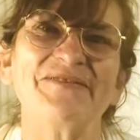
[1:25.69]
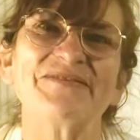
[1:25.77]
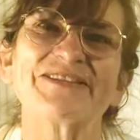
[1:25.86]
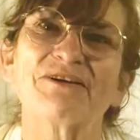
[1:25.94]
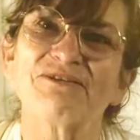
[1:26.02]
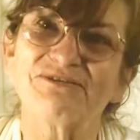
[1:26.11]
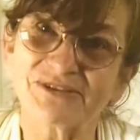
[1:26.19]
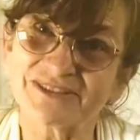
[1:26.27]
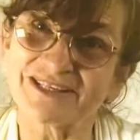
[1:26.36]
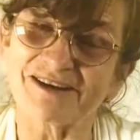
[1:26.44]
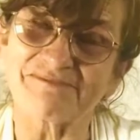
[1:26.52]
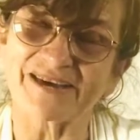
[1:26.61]
So a
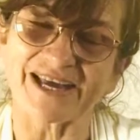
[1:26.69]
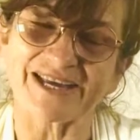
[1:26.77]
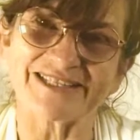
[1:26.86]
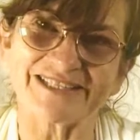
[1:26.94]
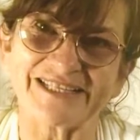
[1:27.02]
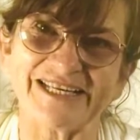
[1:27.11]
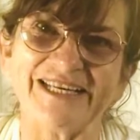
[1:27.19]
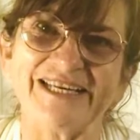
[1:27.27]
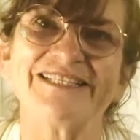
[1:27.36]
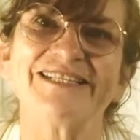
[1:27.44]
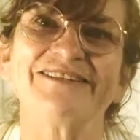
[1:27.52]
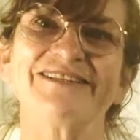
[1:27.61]
full-time PhD
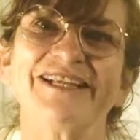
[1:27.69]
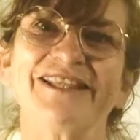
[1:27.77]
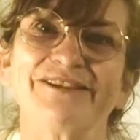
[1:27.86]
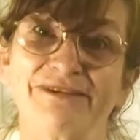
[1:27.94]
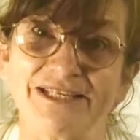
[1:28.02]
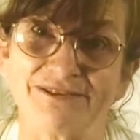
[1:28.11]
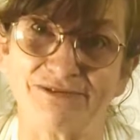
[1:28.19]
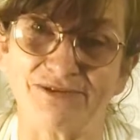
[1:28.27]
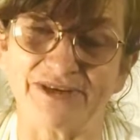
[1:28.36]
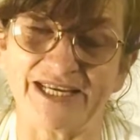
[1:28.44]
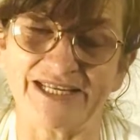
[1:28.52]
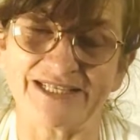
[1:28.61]
is usually 3 to 4
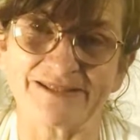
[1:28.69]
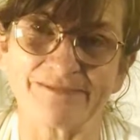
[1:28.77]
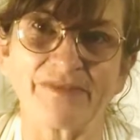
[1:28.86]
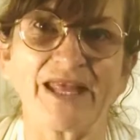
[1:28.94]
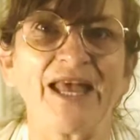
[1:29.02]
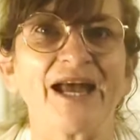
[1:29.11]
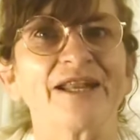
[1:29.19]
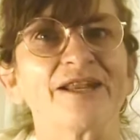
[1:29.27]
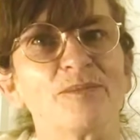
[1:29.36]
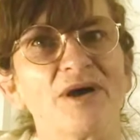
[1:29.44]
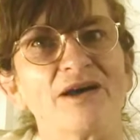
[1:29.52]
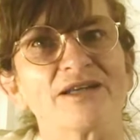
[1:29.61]
years, and a
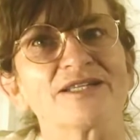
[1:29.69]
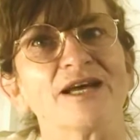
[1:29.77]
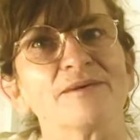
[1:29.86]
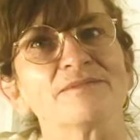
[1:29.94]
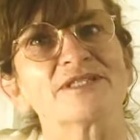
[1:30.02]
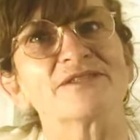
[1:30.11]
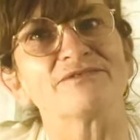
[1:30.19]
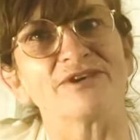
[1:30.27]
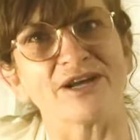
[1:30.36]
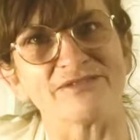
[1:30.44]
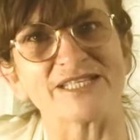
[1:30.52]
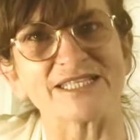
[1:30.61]
part-time's
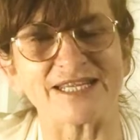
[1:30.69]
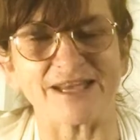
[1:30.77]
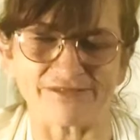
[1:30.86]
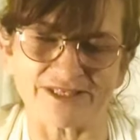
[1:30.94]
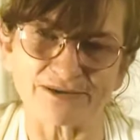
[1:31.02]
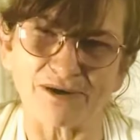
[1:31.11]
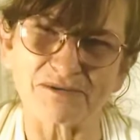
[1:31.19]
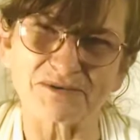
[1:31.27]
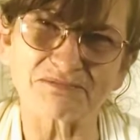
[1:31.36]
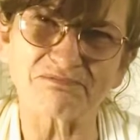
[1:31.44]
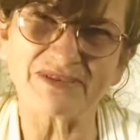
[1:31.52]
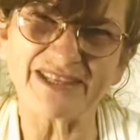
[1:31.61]
5 to 7. So I
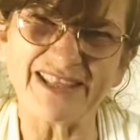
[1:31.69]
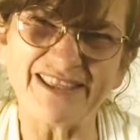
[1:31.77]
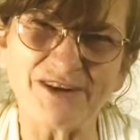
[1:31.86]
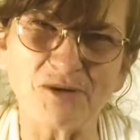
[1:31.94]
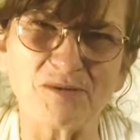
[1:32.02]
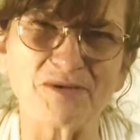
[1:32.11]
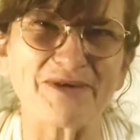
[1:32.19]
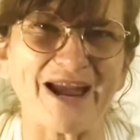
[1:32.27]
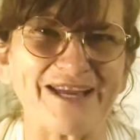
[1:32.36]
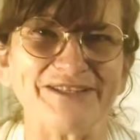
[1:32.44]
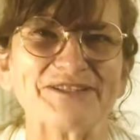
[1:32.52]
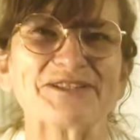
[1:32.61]
was within the normal
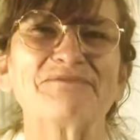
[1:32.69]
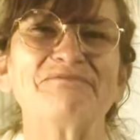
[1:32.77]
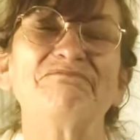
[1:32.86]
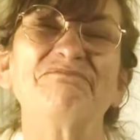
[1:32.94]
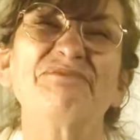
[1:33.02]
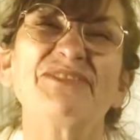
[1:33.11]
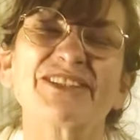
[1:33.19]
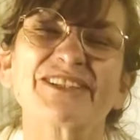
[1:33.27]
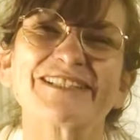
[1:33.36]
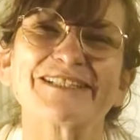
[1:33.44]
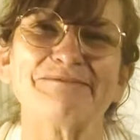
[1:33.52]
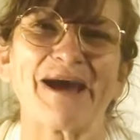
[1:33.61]
range,
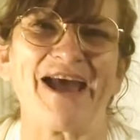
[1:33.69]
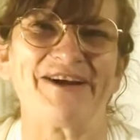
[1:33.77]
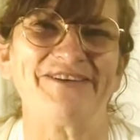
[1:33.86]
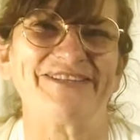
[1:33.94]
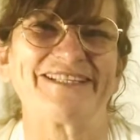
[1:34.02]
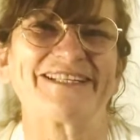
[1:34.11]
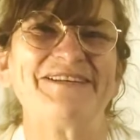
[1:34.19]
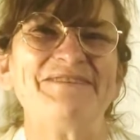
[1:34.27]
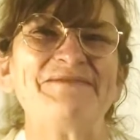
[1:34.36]
just about.